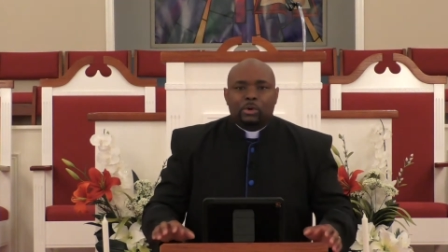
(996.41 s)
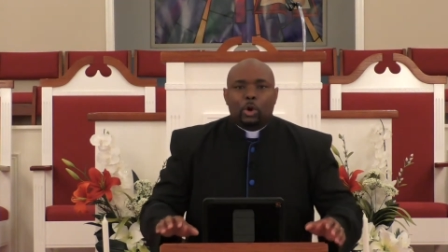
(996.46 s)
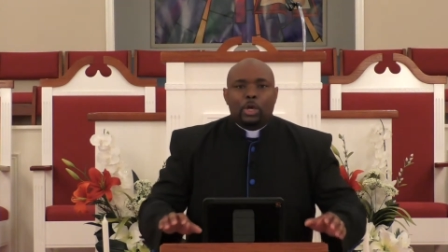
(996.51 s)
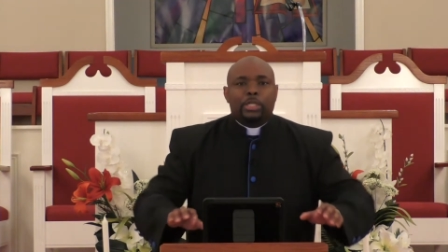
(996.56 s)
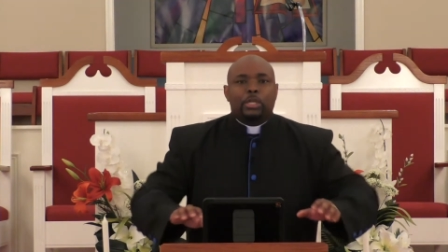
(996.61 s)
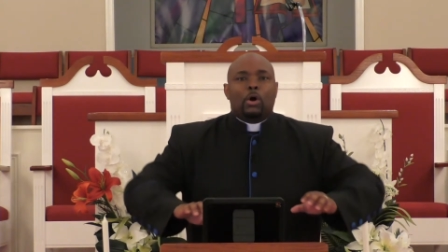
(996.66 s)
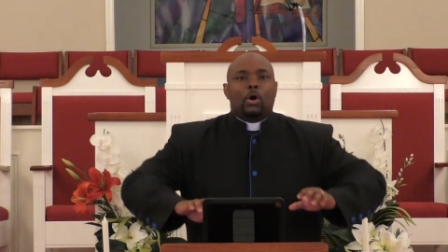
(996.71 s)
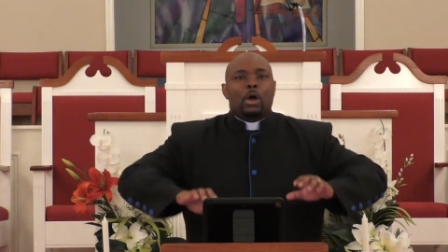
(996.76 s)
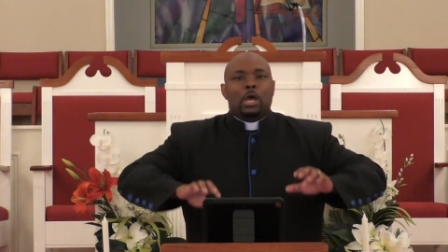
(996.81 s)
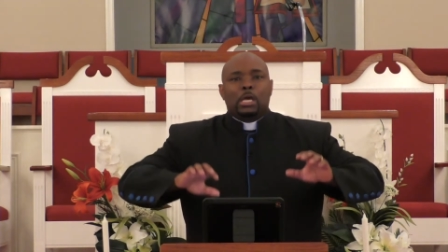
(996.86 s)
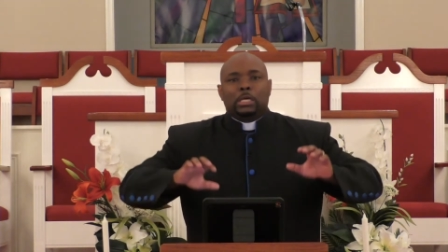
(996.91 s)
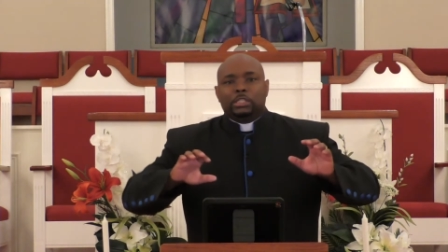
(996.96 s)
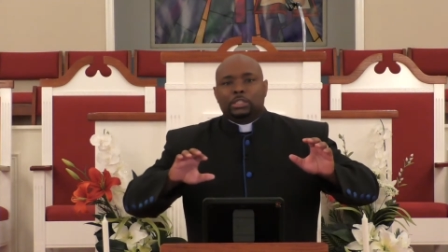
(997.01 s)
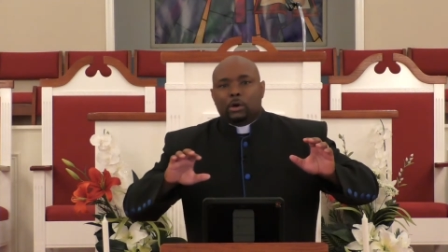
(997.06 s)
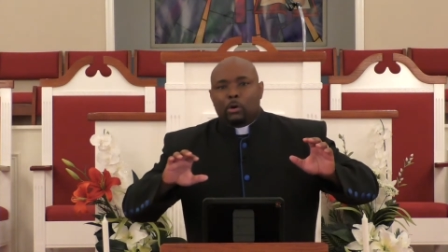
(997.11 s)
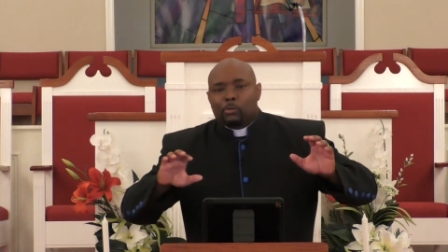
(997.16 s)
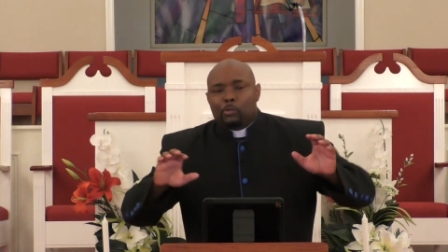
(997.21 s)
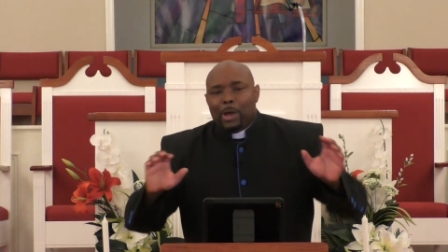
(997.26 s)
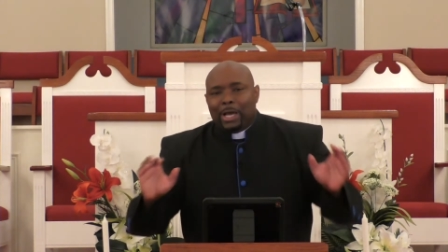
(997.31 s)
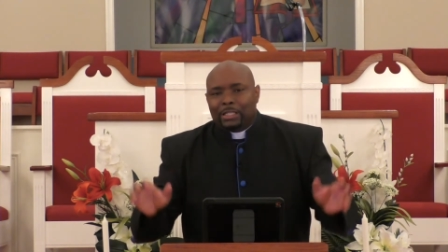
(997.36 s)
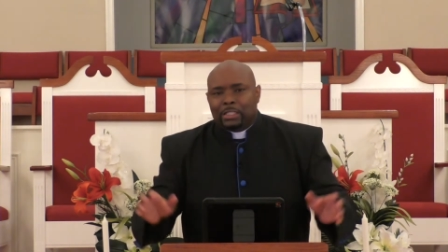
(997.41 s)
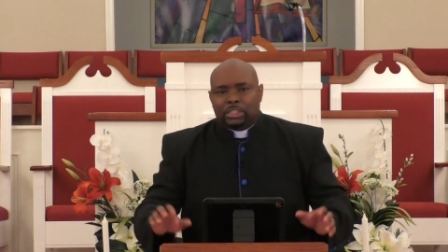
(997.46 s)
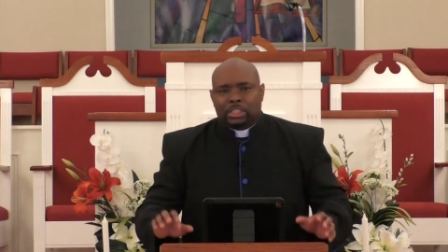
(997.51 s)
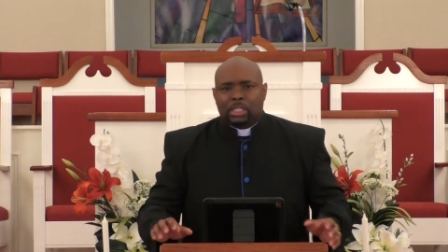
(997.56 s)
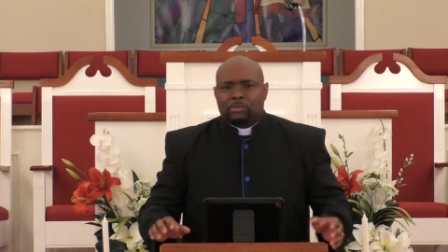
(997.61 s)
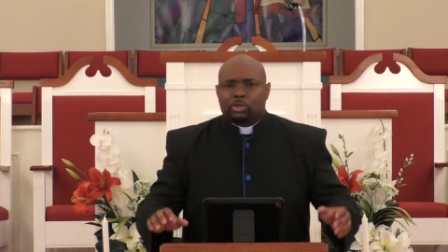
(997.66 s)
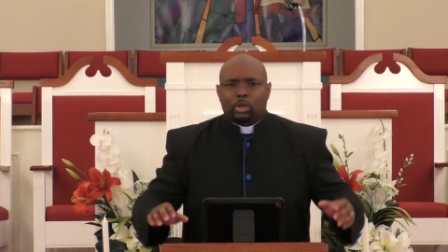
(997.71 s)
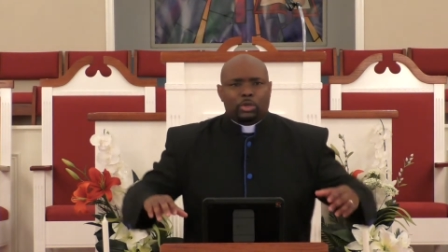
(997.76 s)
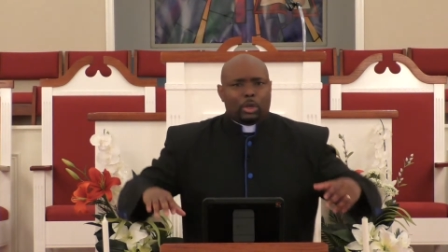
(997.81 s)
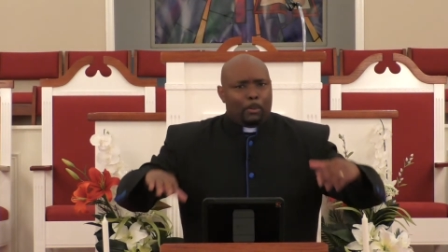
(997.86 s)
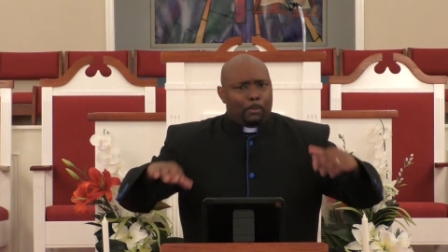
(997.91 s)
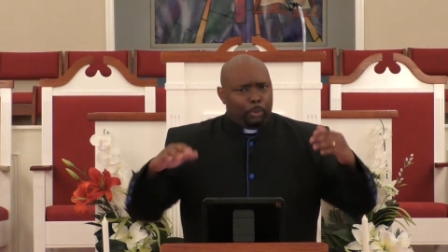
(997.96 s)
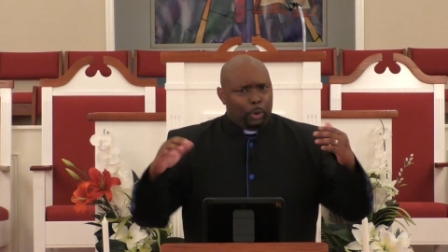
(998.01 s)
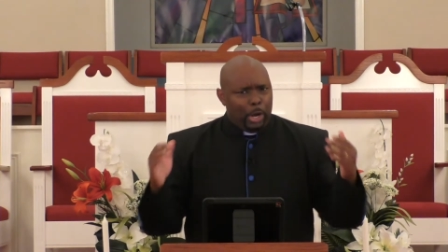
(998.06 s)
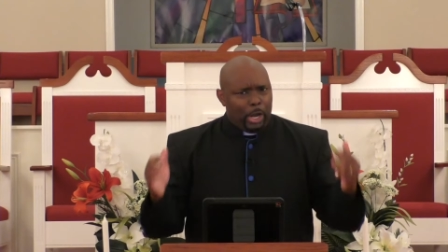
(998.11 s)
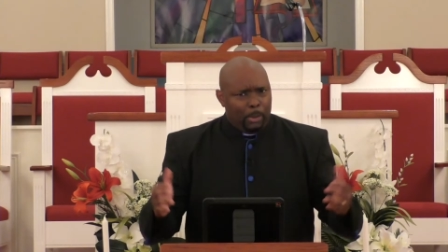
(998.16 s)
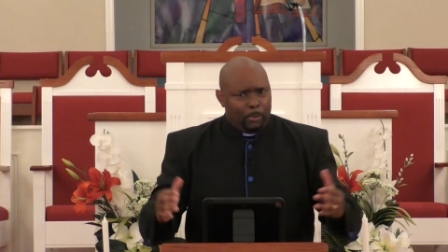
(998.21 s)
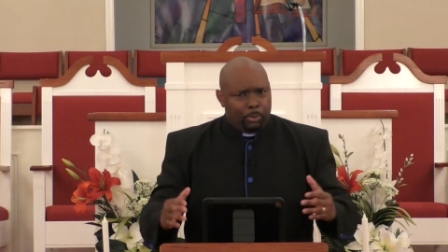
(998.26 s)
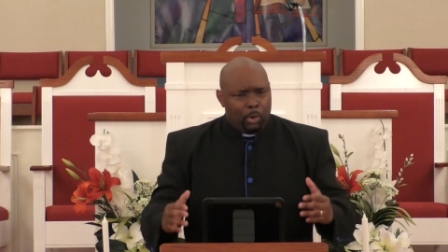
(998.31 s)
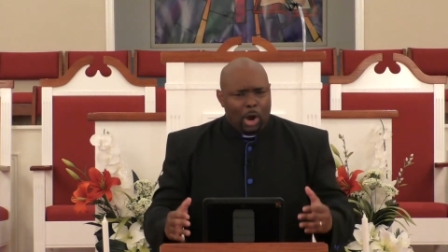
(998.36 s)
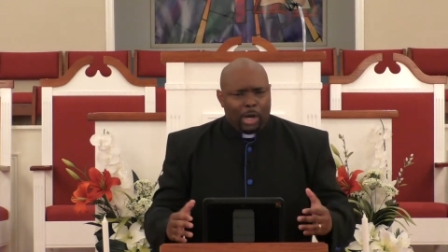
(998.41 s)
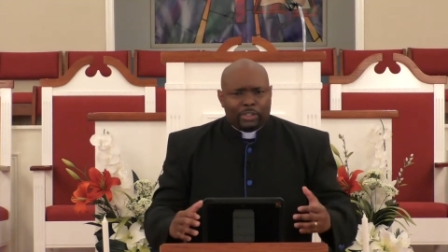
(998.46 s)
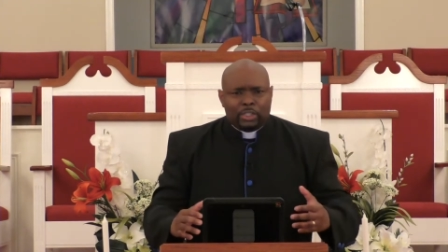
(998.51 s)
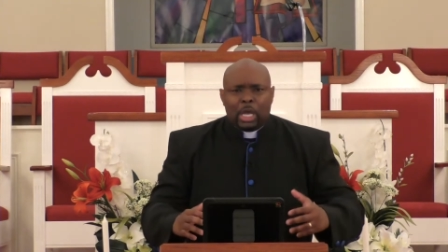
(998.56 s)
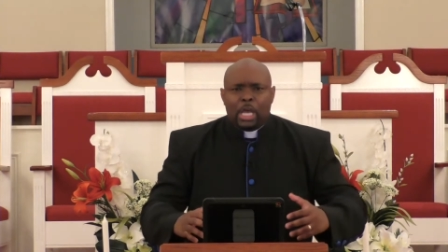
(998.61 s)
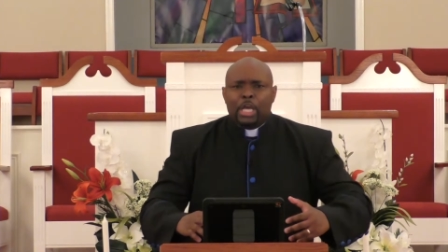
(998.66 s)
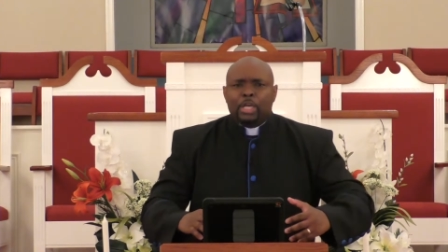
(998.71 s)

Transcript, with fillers: or your, your relatives or your prayer partner.